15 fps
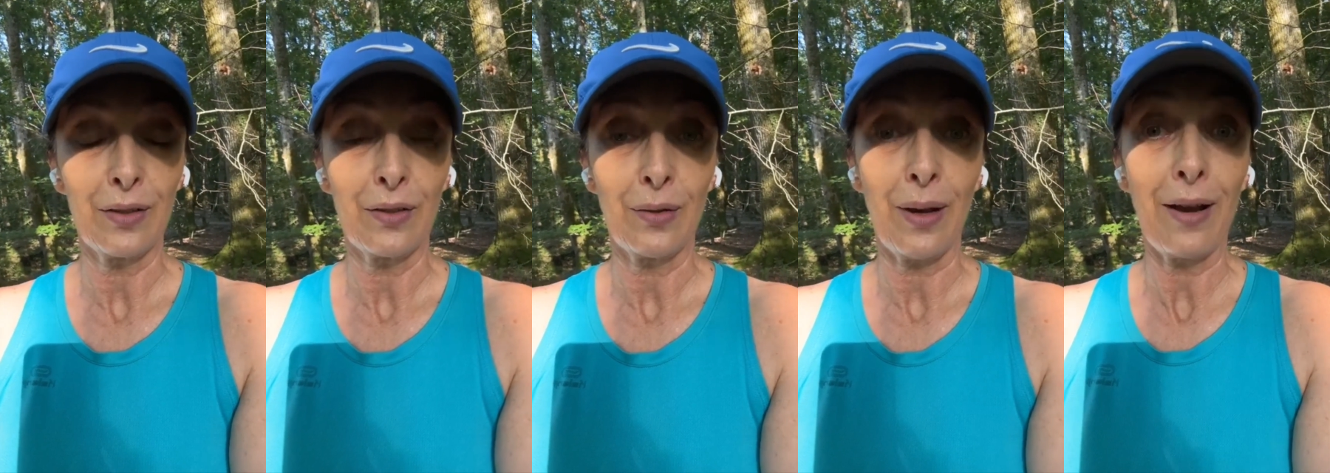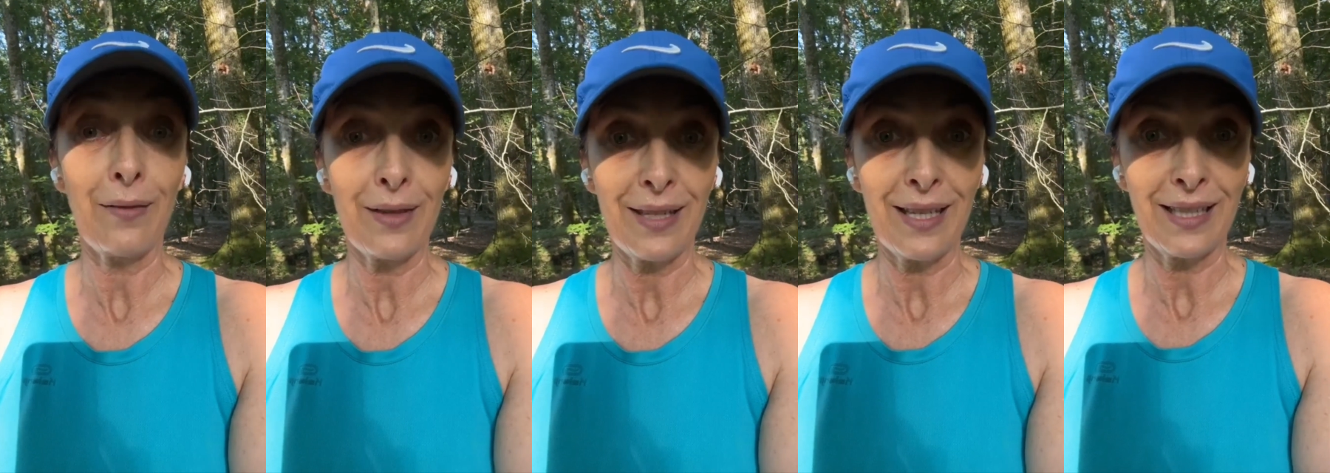do
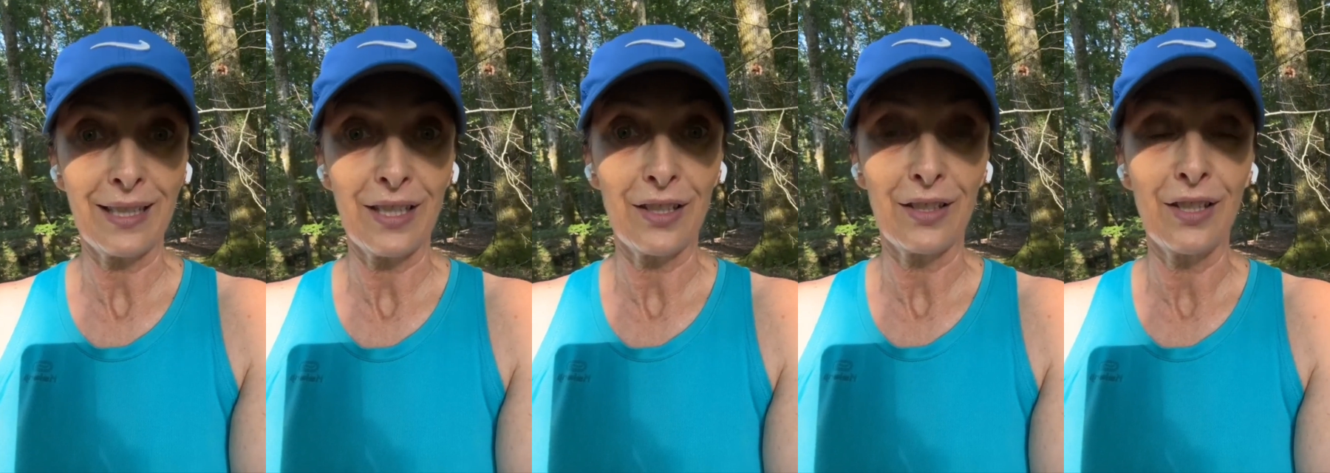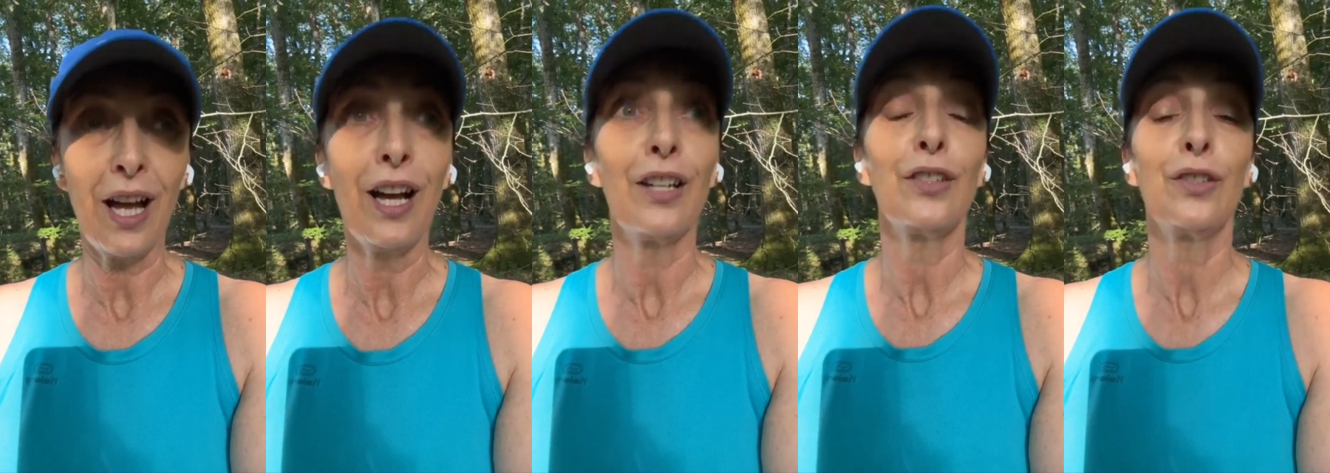everything to
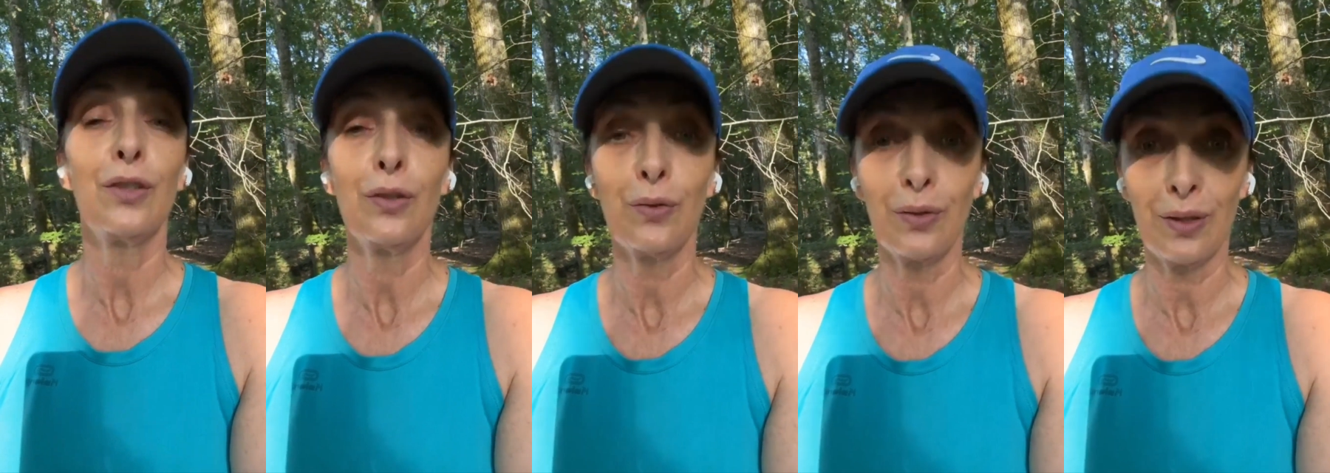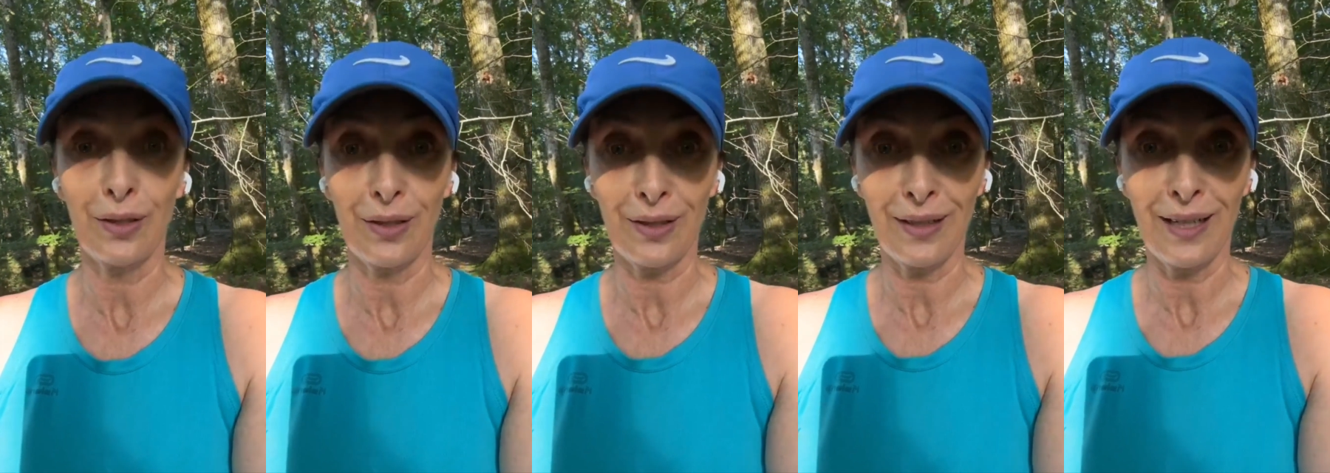not shoot
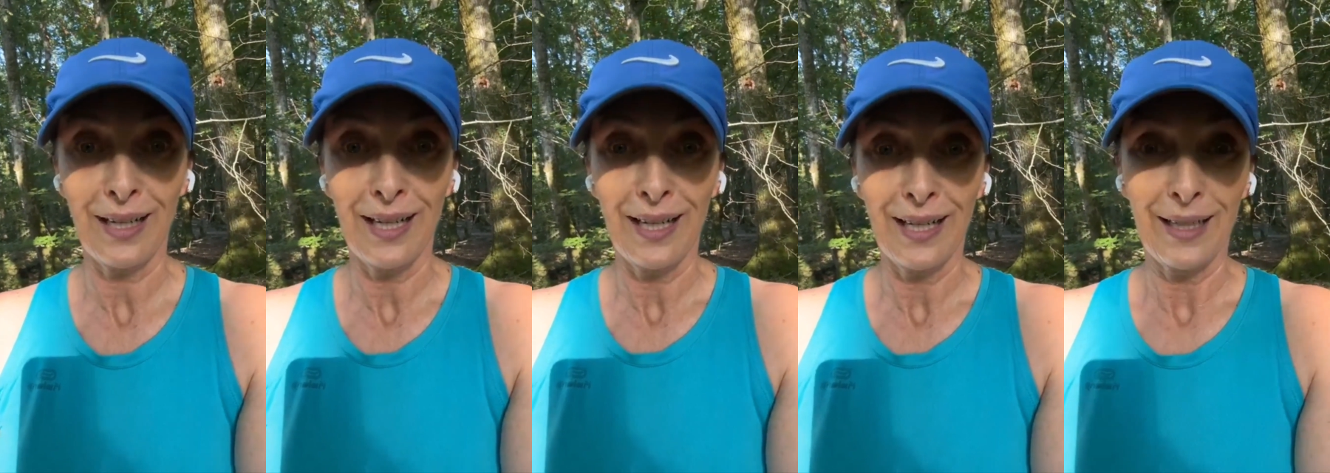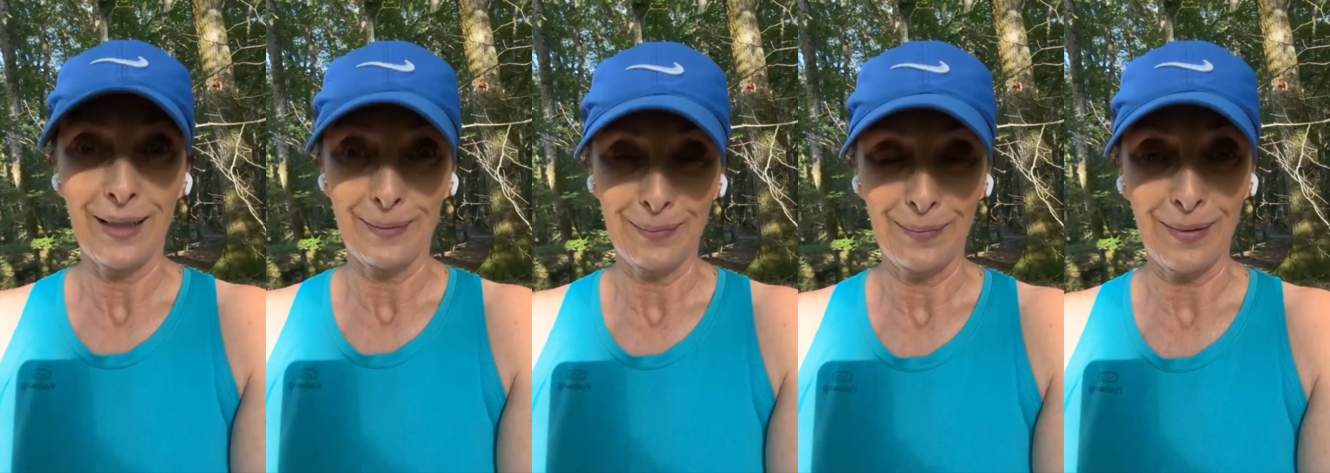your
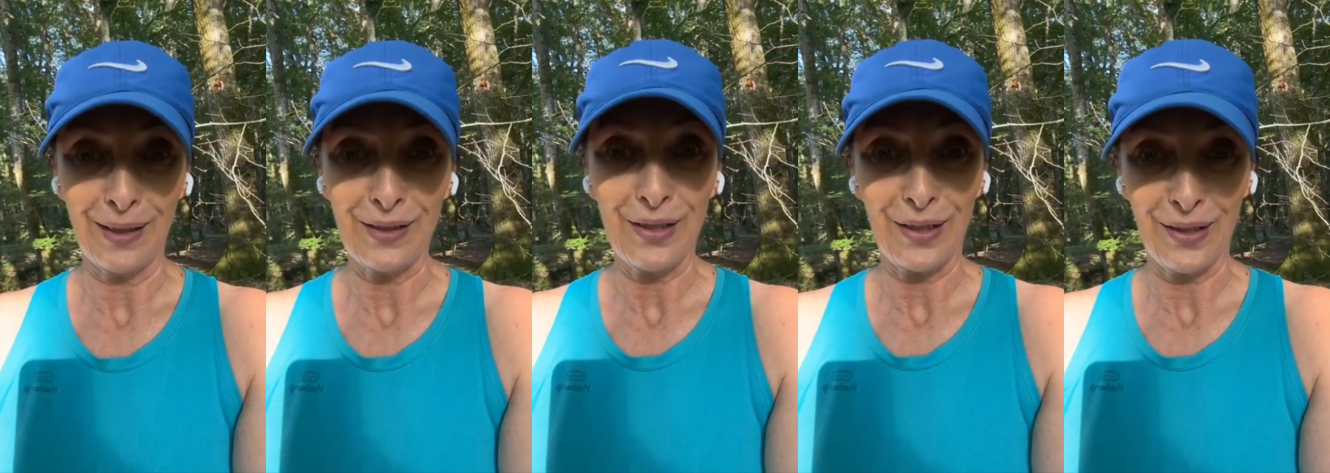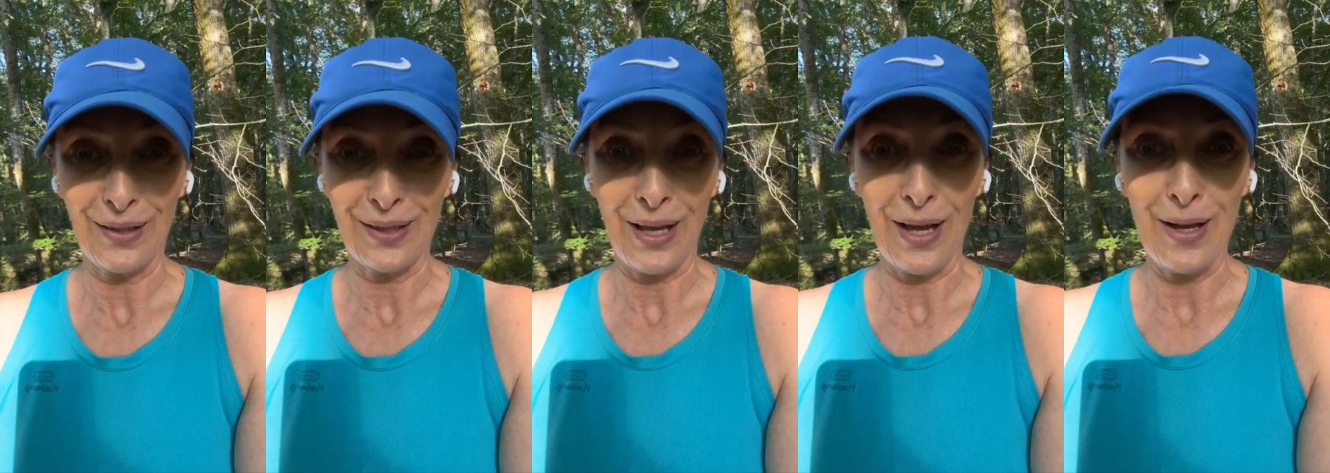um, blood
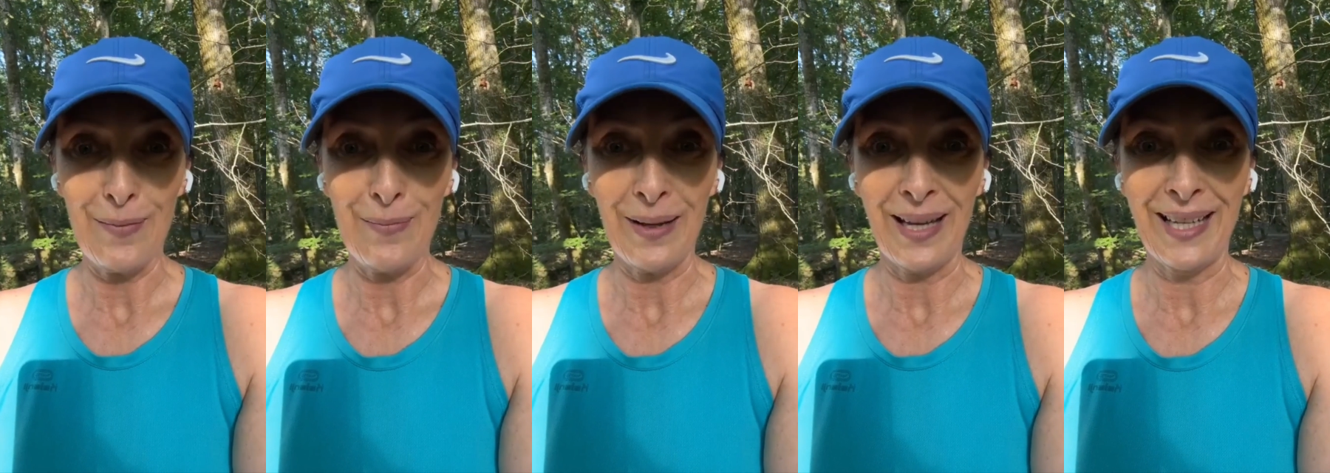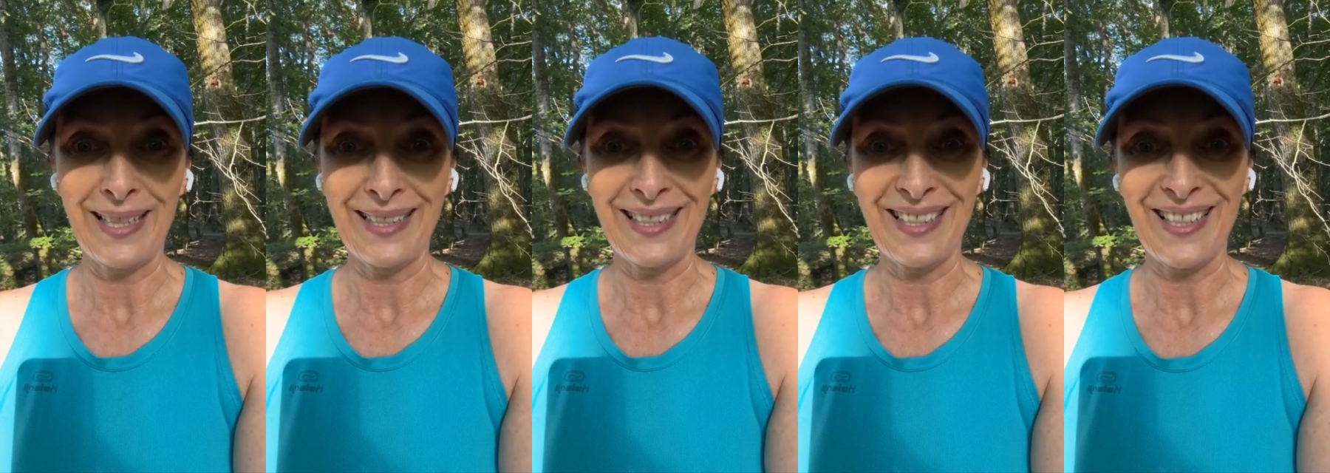sugars up
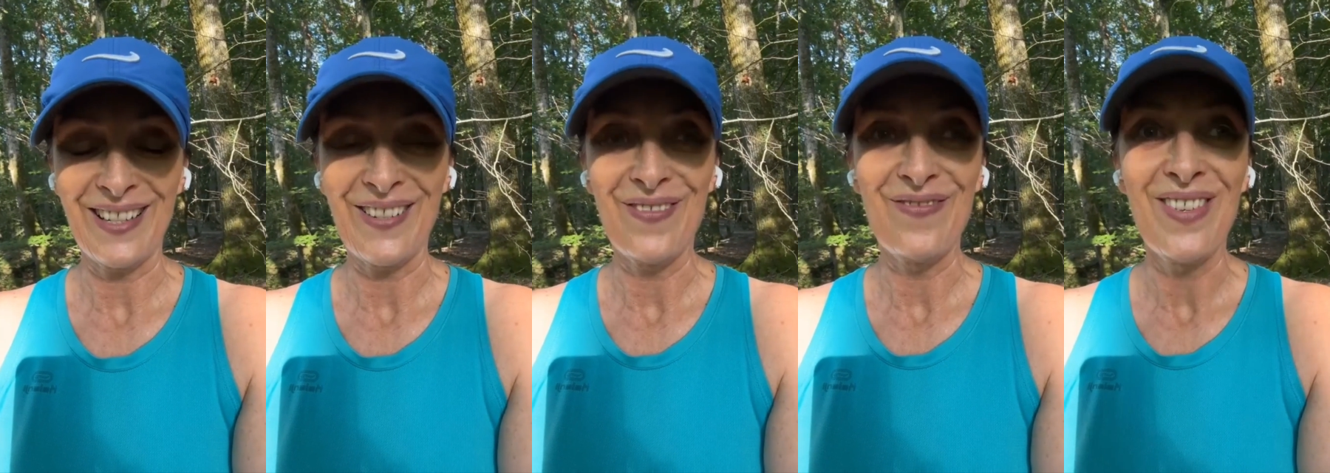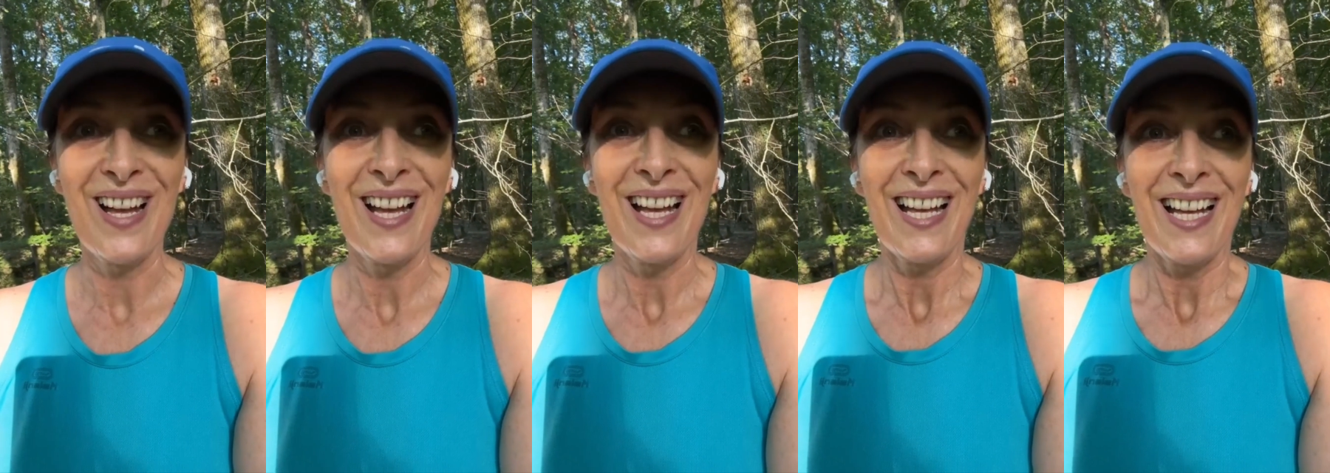and um